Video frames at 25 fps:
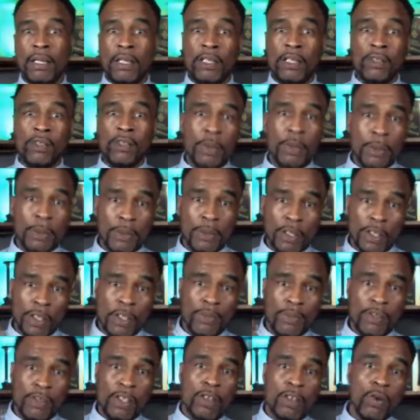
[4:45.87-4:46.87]
You be able to
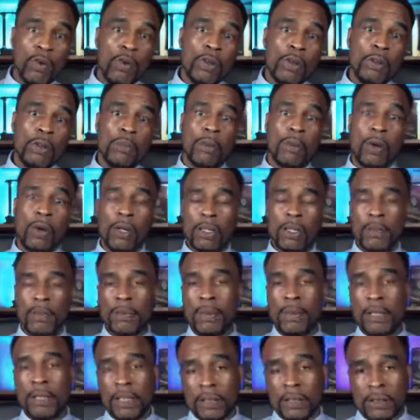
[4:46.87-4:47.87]
even go and embark
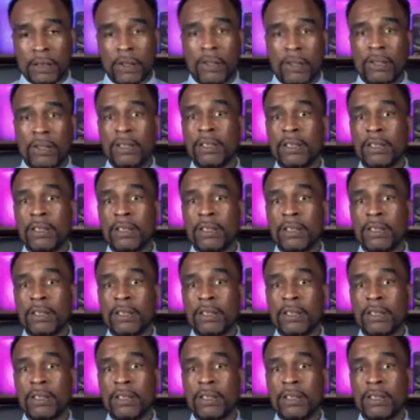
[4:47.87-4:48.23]
upon talking